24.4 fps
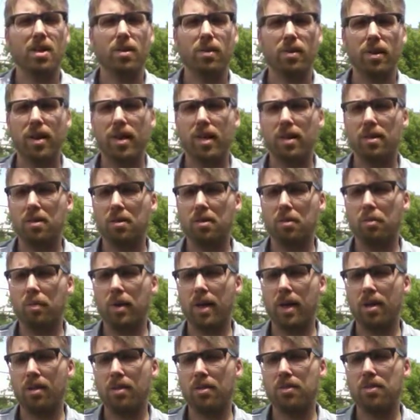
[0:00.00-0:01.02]
or had their
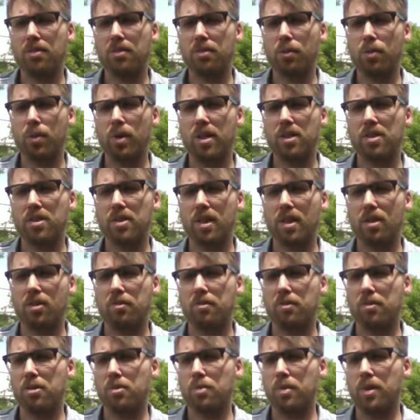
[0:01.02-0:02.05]
mouths washed out
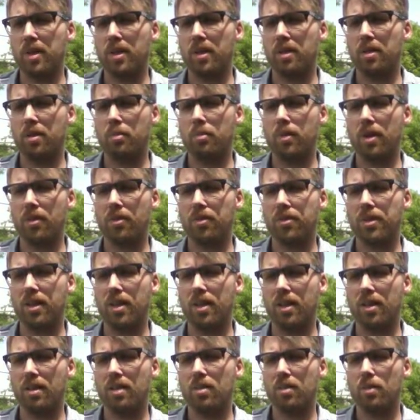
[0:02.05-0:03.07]
for speaking their mother
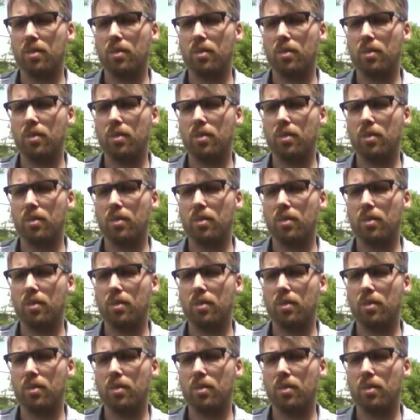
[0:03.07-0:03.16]
tongue,